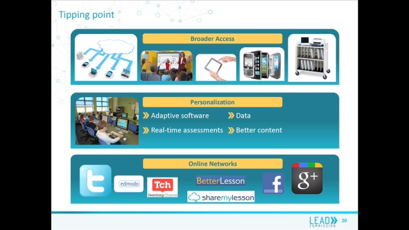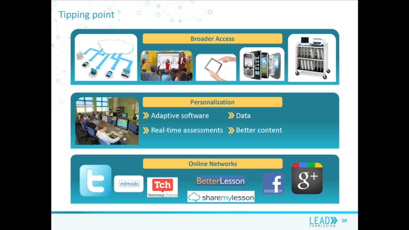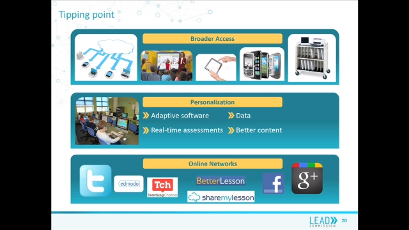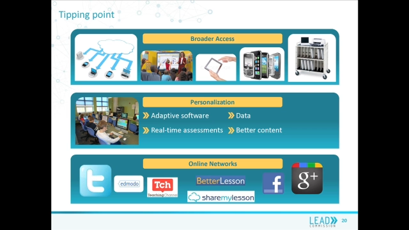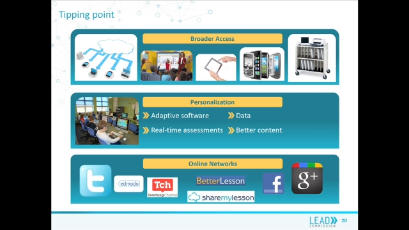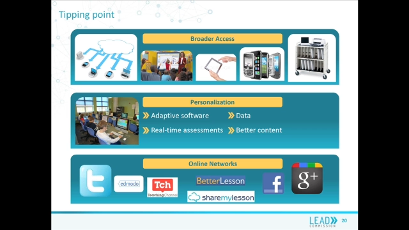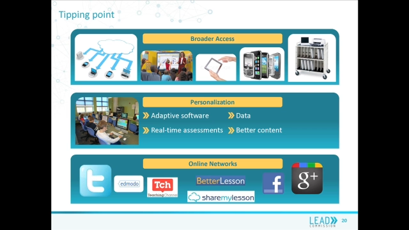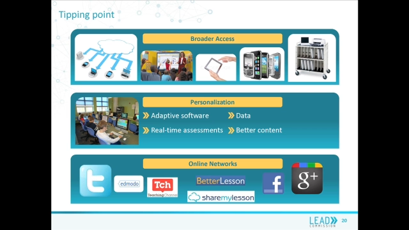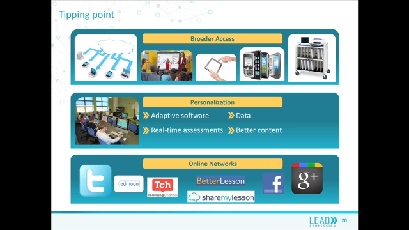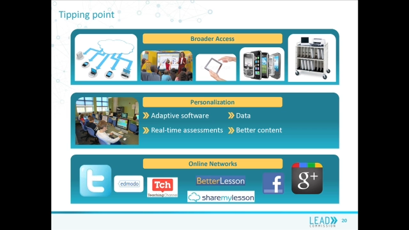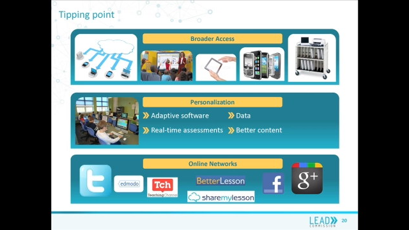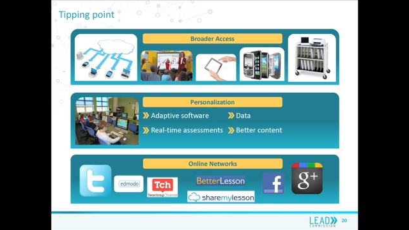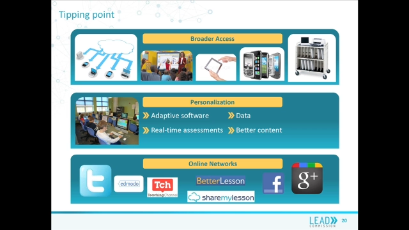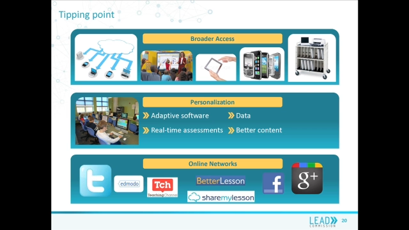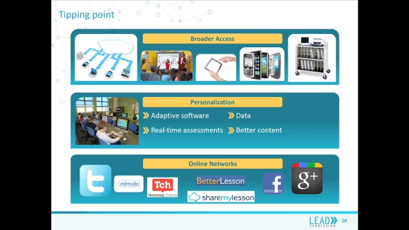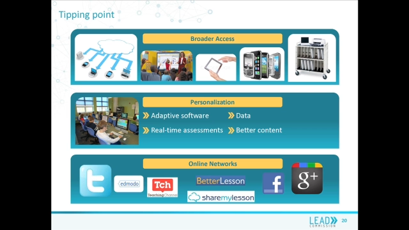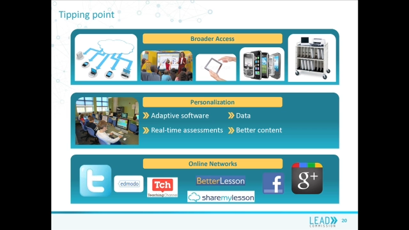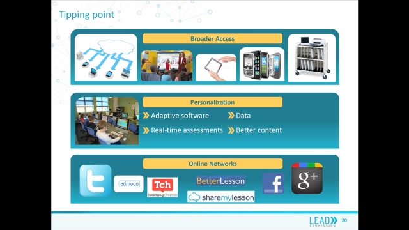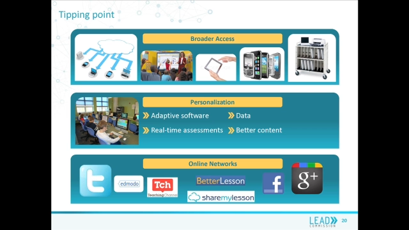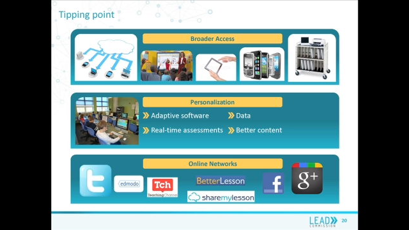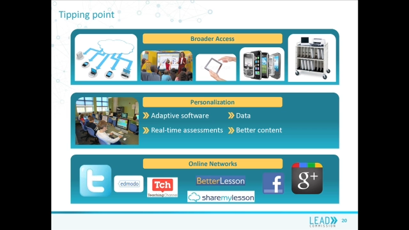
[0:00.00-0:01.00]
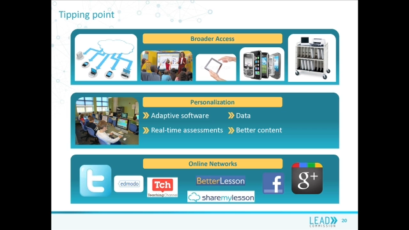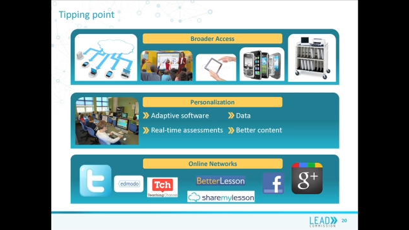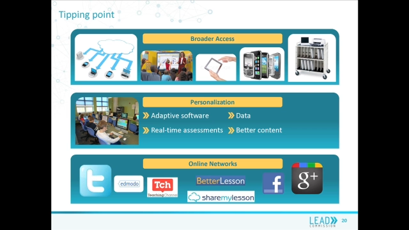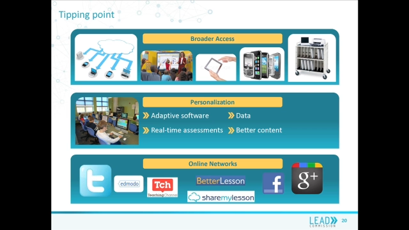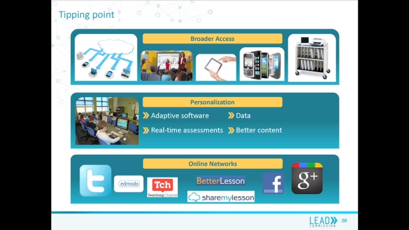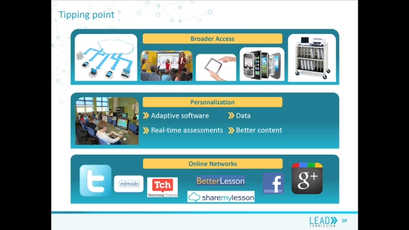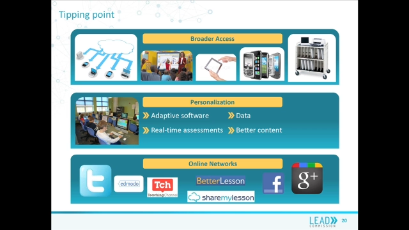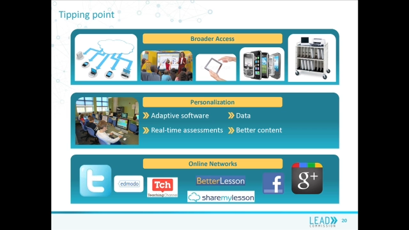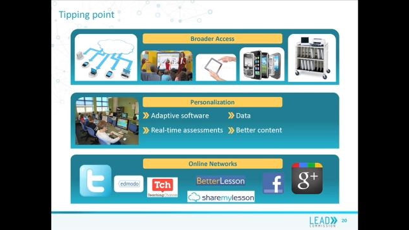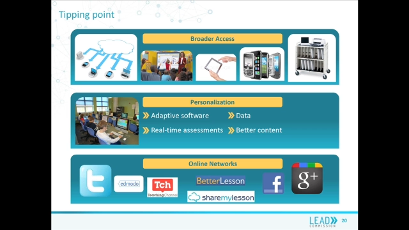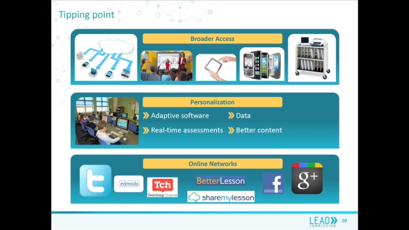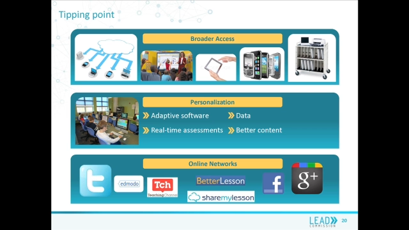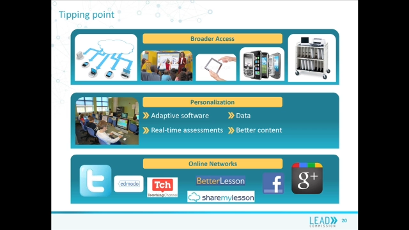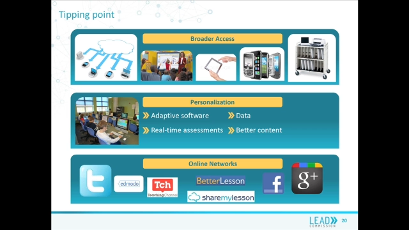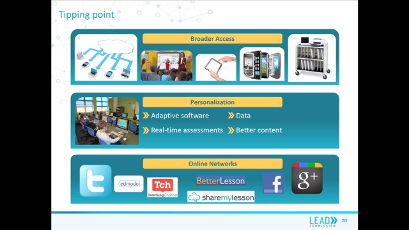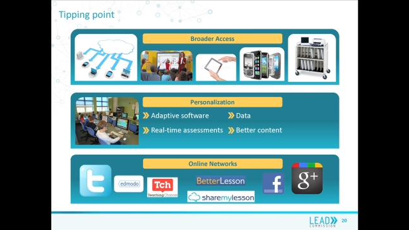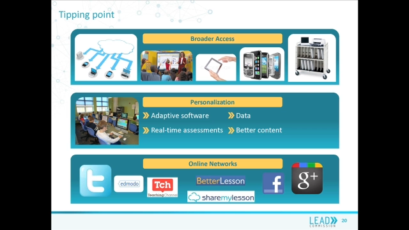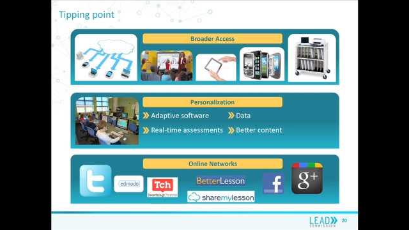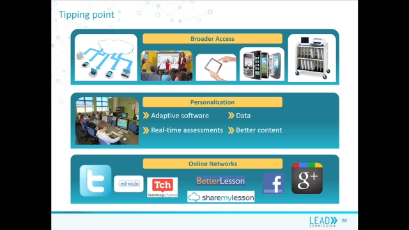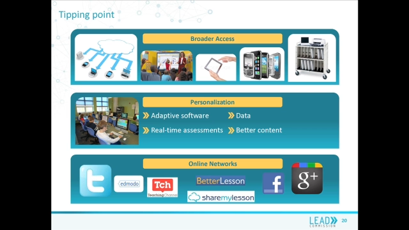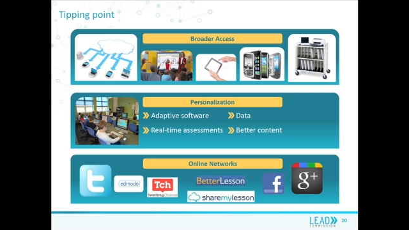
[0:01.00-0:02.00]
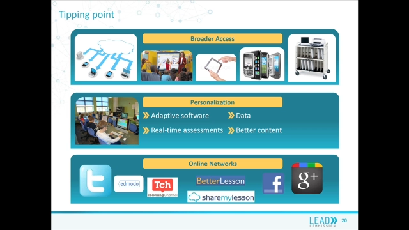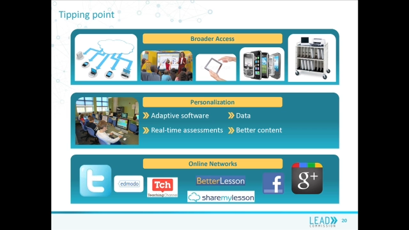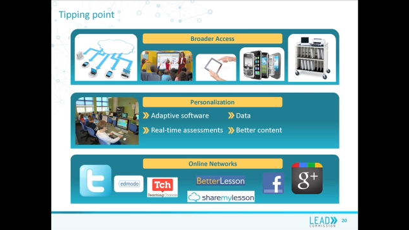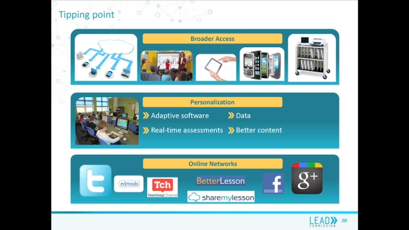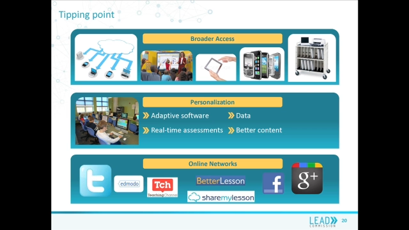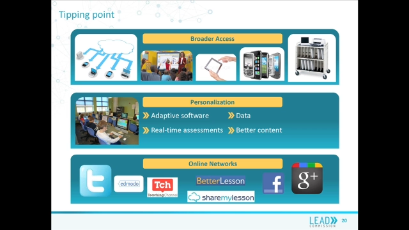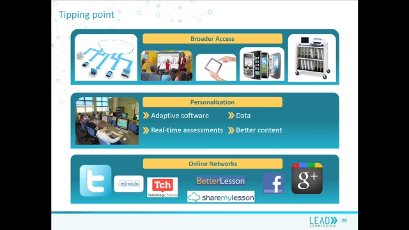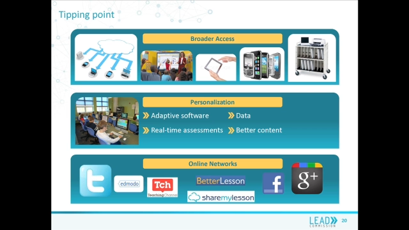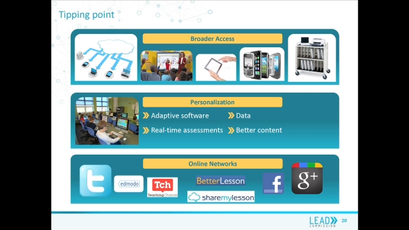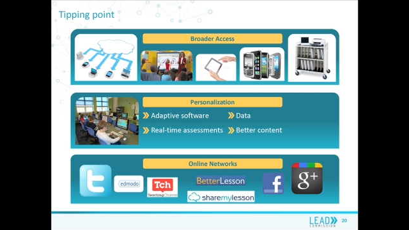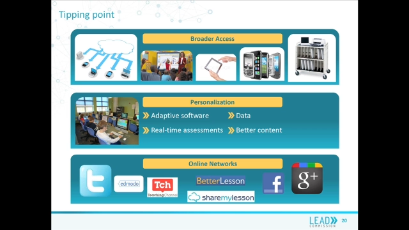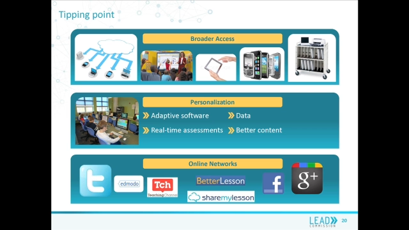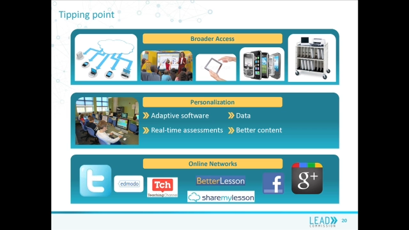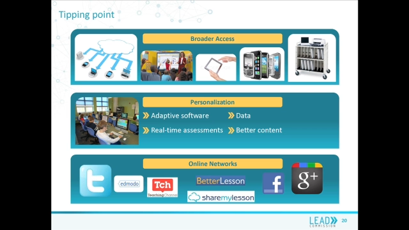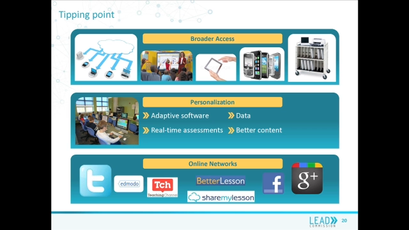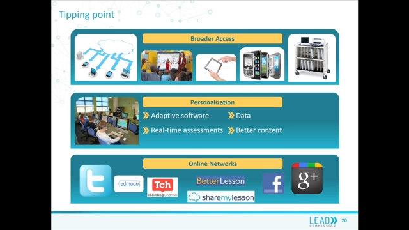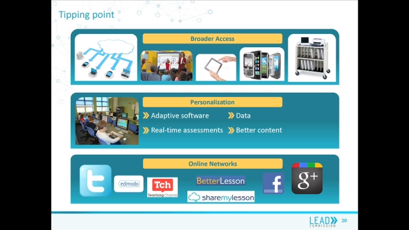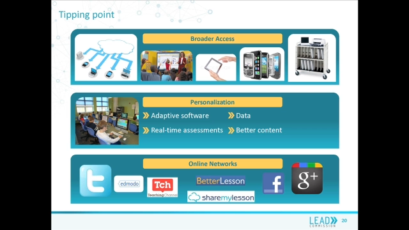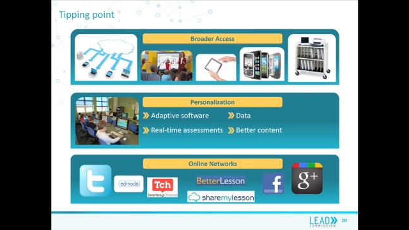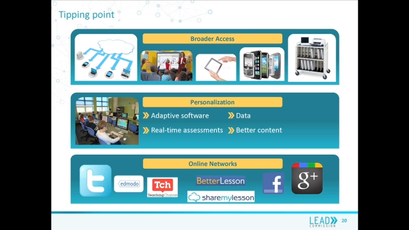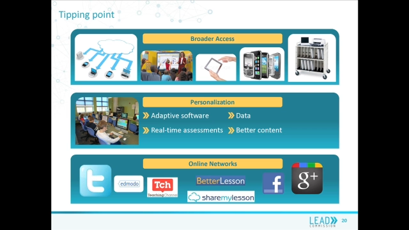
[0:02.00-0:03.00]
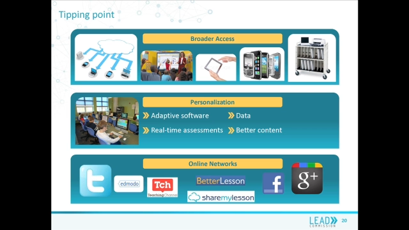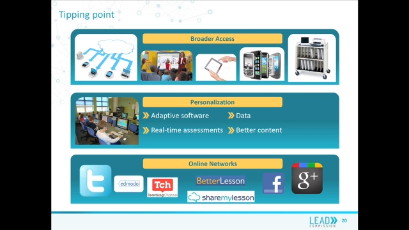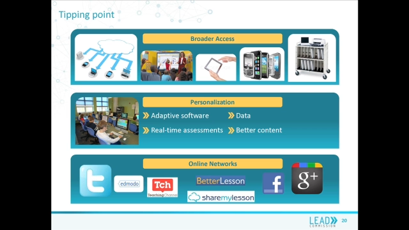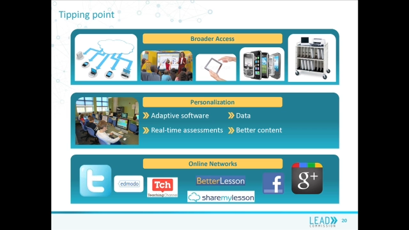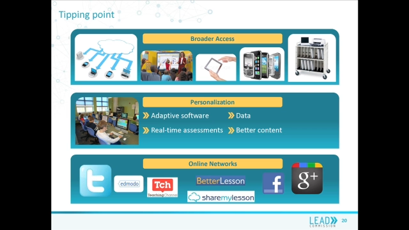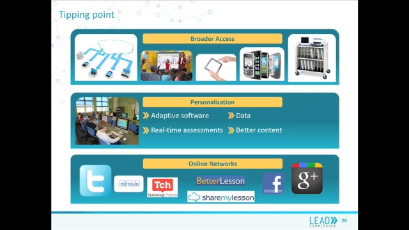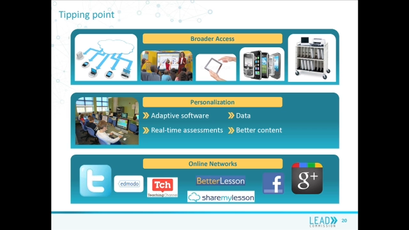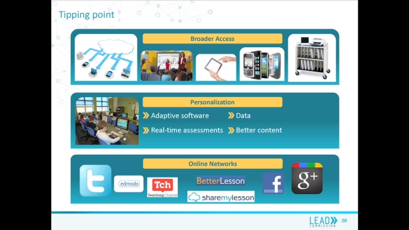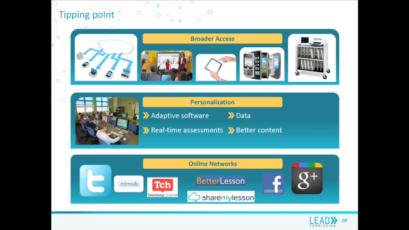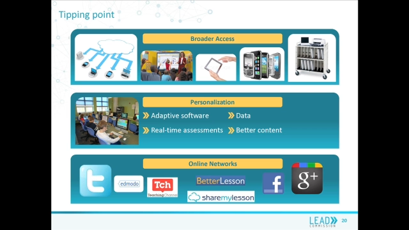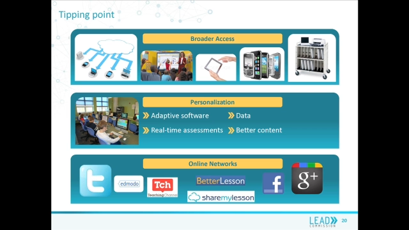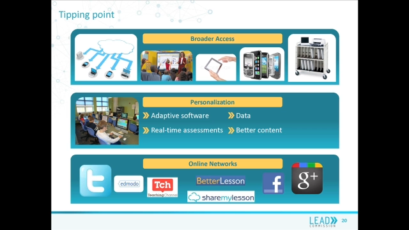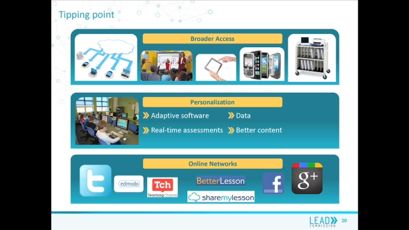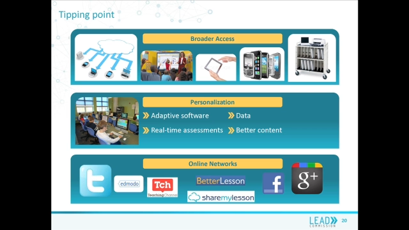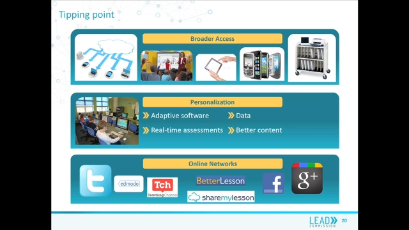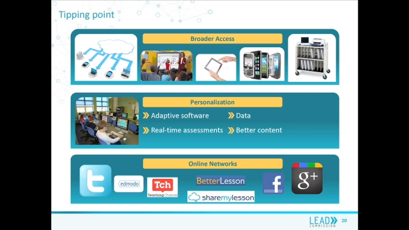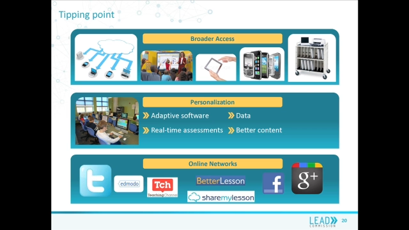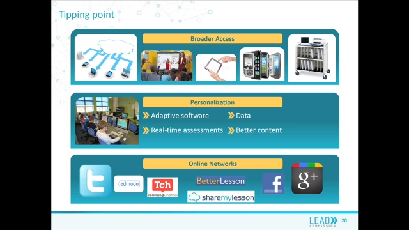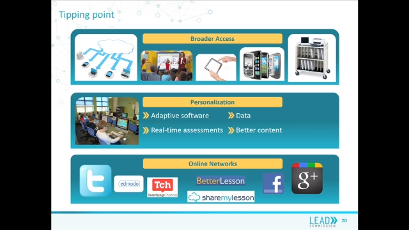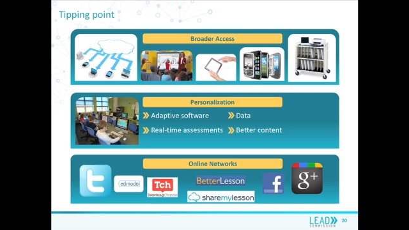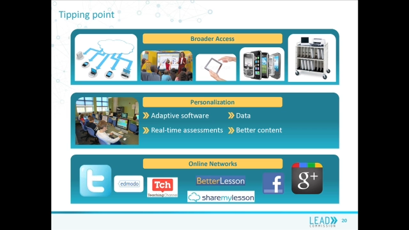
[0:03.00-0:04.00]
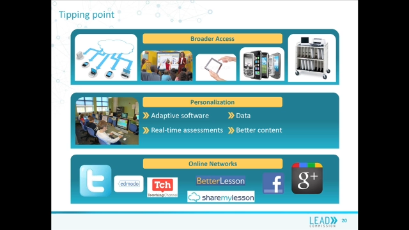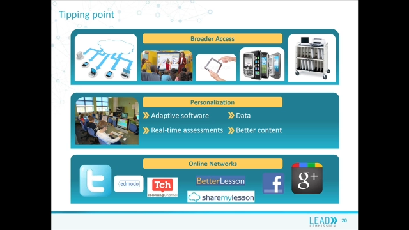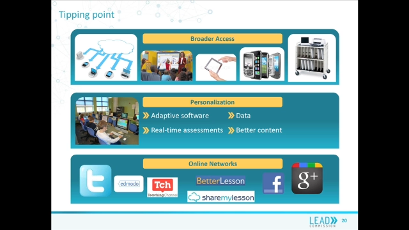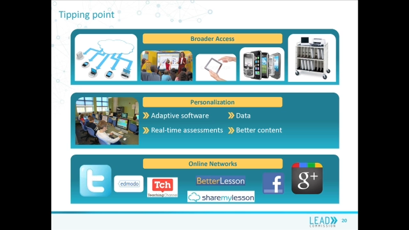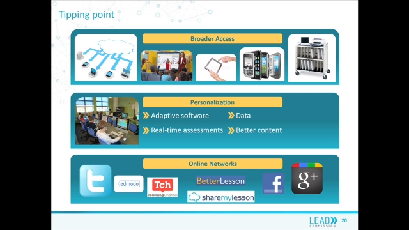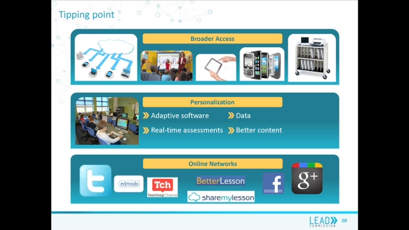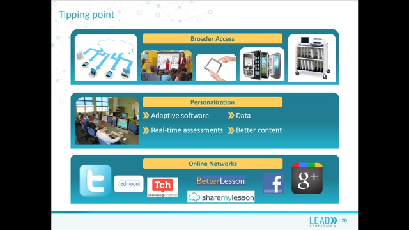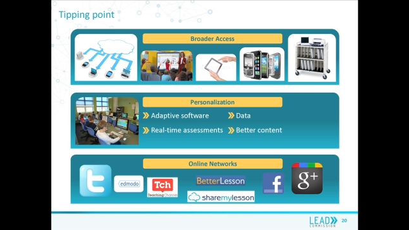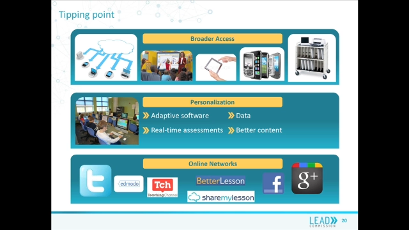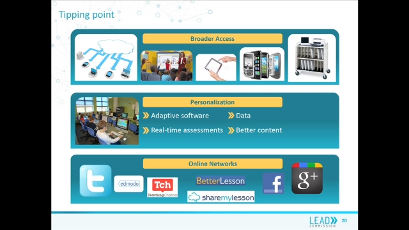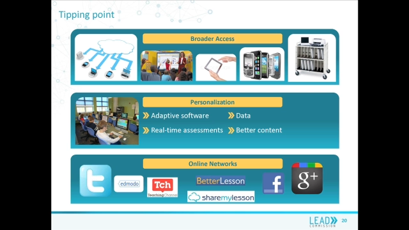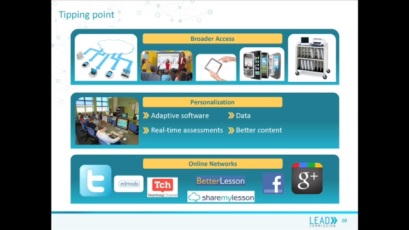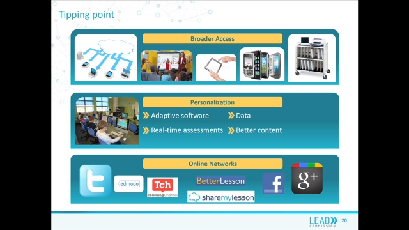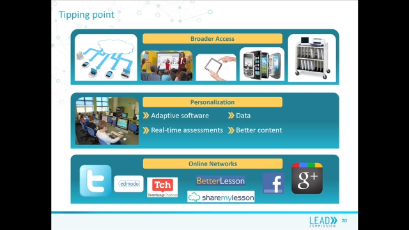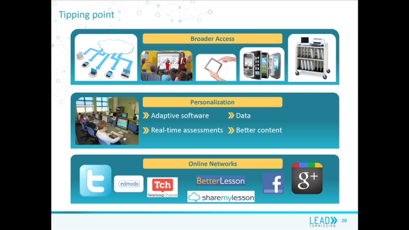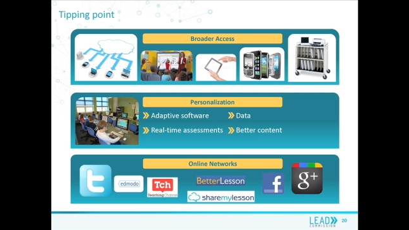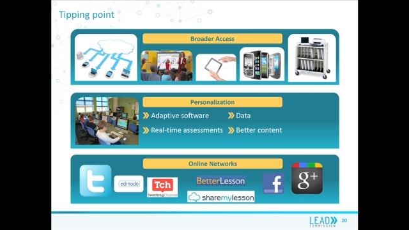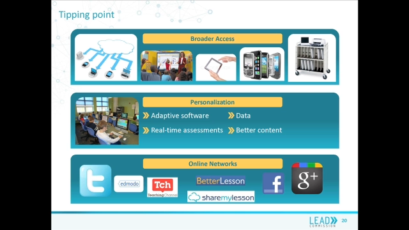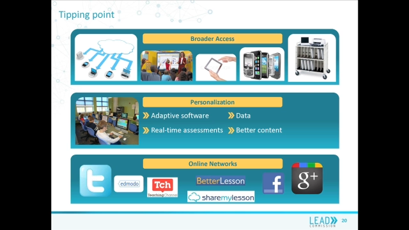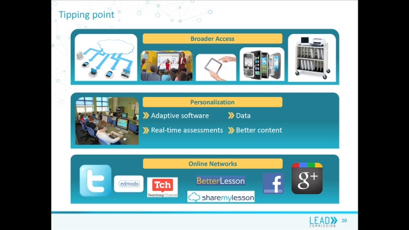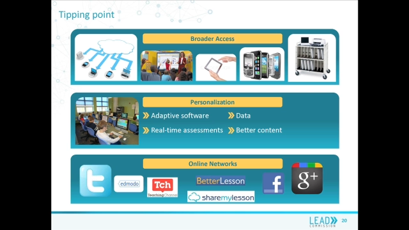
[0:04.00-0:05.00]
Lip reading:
Nobody's mouth can be seen.